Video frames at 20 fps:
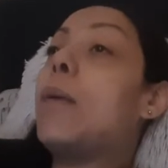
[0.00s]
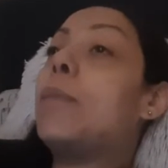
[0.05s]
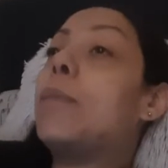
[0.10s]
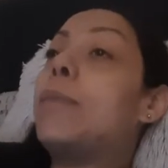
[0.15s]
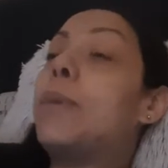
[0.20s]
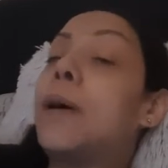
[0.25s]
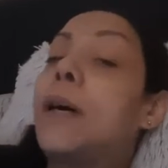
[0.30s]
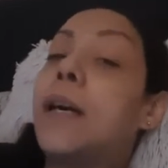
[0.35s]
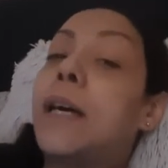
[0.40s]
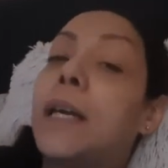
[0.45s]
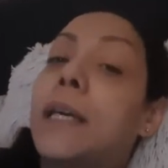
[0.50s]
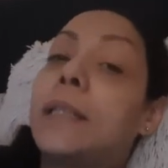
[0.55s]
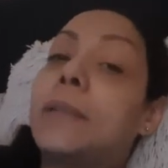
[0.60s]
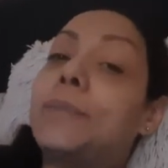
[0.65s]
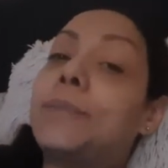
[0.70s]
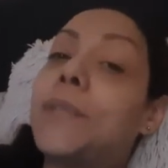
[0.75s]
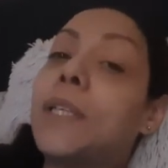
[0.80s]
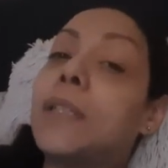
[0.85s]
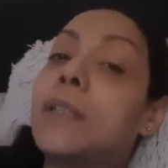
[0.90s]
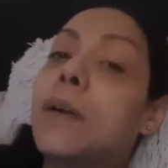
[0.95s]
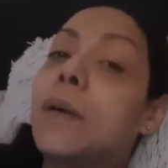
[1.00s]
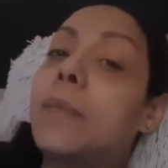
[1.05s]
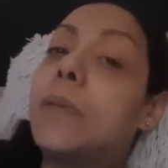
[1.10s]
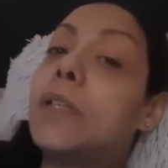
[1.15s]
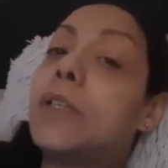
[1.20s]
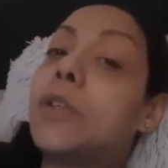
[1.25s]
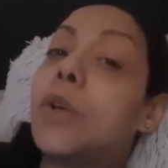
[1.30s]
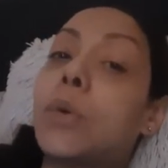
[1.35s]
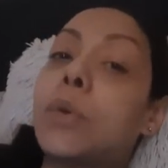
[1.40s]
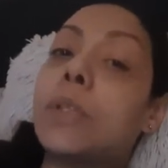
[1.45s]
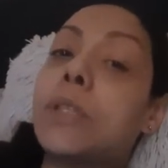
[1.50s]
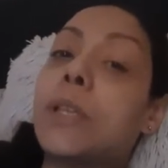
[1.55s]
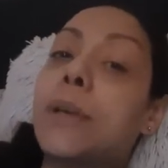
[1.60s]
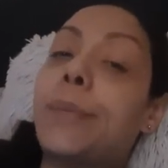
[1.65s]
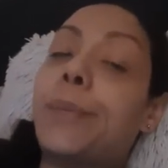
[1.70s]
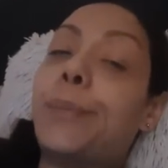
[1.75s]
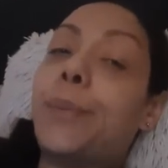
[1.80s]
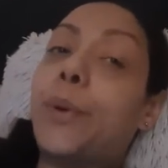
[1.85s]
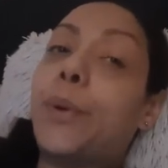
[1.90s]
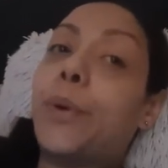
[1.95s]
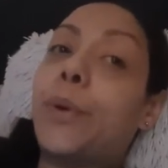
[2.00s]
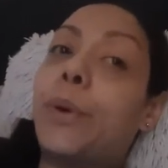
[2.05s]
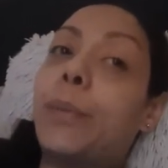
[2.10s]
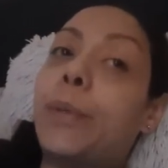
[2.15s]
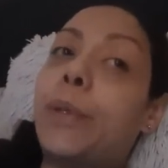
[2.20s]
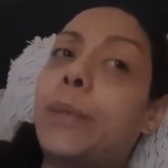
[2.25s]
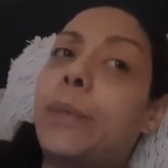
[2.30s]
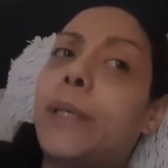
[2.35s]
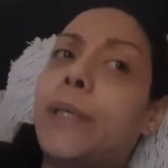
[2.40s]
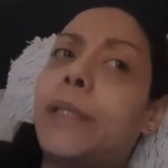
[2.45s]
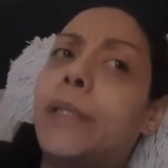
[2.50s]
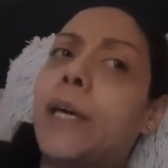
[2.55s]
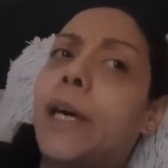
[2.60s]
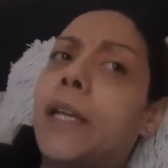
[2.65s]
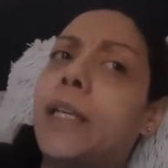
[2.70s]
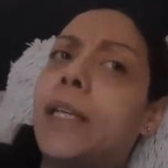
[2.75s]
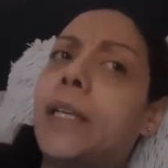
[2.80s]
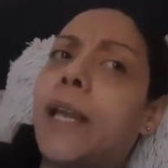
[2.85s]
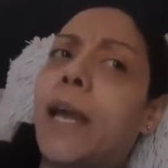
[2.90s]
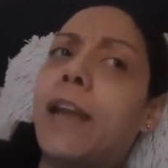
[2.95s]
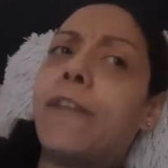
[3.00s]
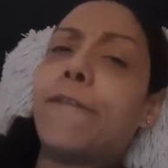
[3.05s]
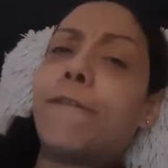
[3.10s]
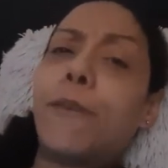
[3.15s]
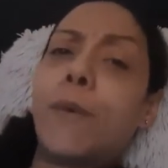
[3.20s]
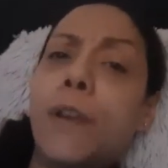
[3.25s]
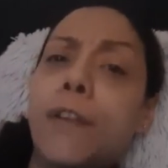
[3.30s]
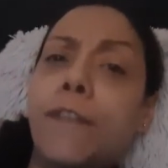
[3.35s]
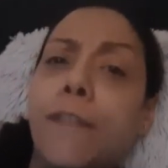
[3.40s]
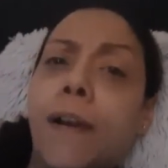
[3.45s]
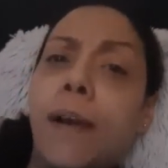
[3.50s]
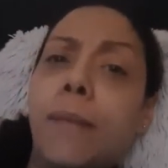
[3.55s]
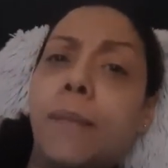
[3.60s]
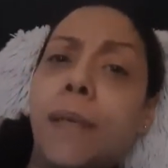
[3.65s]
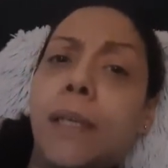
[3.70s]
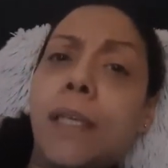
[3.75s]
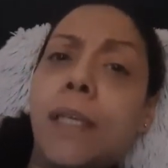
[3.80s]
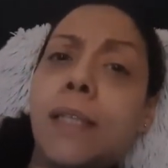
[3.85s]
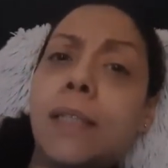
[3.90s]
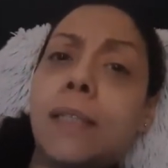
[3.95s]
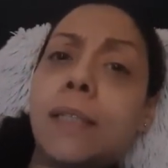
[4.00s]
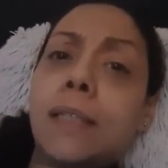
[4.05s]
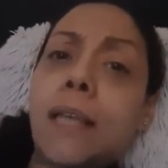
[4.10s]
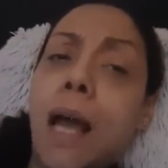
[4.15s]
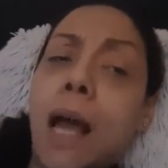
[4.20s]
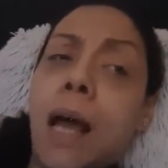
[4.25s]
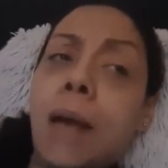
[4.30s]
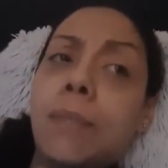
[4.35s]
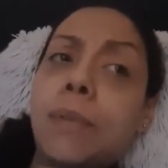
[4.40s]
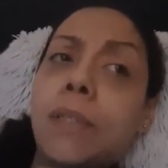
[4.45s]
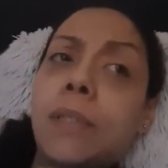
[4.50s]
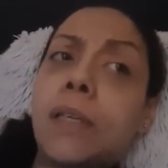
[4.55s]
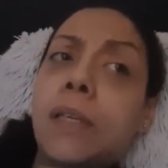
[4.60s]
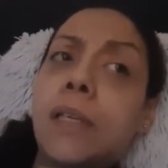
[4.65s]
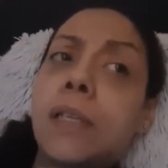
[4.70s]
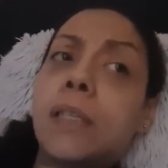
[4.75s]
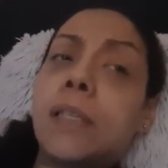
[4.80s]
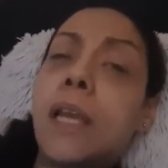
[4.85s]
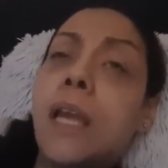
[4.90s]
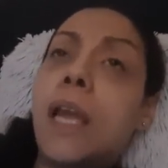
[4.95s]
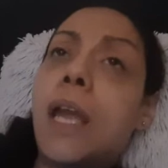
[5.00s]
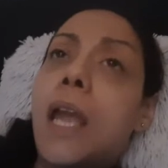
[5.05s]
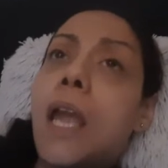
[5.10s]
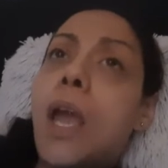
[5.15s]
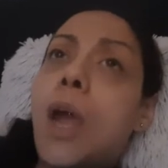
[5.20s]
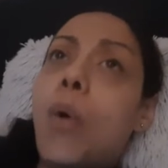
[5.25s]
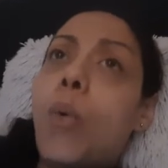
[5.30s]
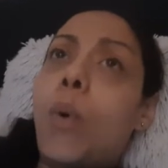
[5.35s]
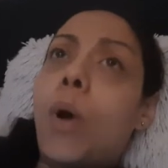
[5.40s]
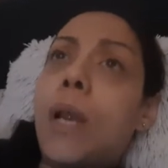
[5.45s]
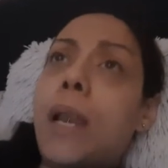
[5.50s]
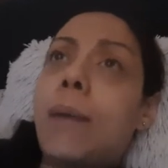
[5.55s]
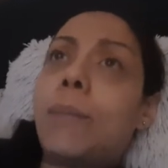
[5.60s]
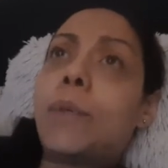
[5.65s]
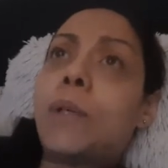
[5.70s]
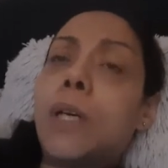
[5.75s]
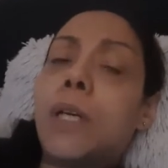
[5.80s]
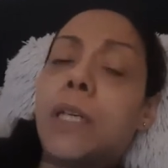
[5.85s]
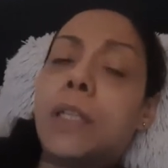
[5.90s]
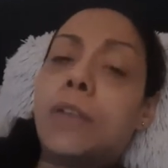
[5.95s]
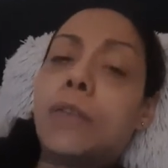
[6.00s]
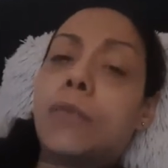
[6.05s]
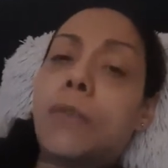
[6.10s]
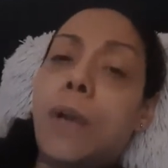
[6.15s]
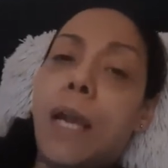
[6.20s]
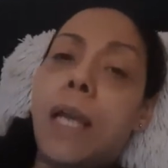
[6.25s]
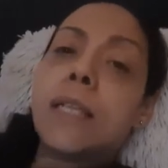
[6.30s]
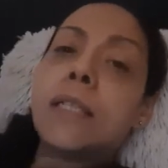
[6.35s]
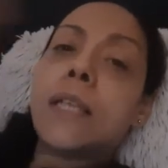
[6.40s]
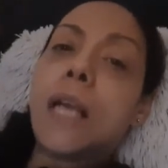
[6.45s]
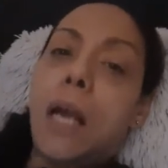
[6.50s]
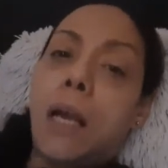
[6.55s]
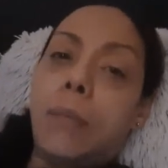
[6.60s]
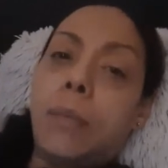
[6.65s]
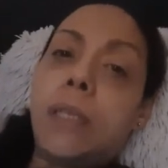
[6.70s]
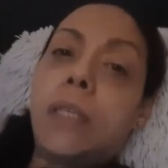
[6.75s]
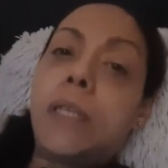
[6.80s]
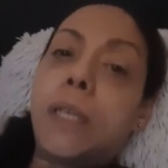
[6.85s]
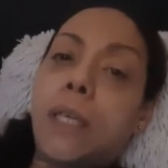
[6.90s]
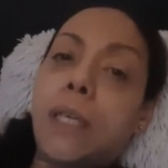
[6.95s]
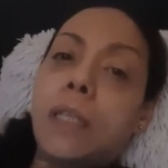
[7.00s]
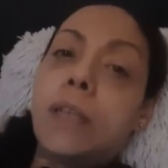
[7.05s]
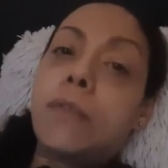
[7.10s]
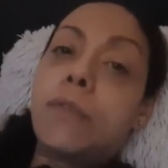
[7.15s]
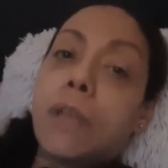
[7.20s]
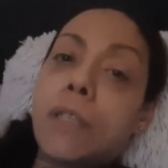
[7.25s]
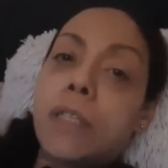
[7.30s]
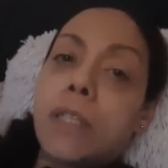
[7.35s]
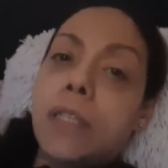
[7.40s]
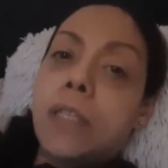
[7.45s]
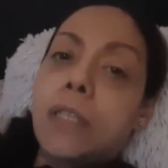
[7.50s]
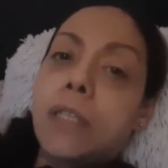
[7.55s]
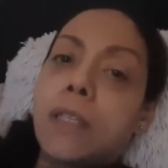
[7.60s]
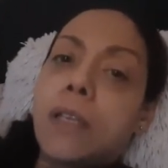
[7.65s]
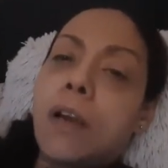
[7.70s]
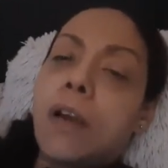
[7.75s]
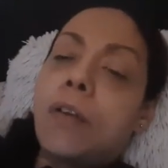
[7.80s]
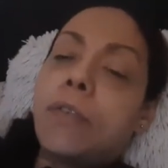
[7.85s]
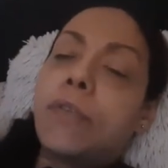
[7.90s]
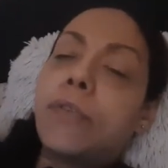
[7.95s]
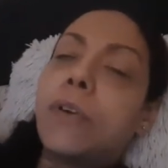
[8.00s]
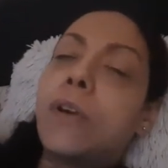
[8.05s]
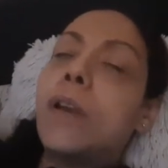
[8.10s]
but it's gonna be so simple. I'm gonna be done in like 45 minutes tops, because while I'm cooking the rice, I'll be cooking the rest of the stuff.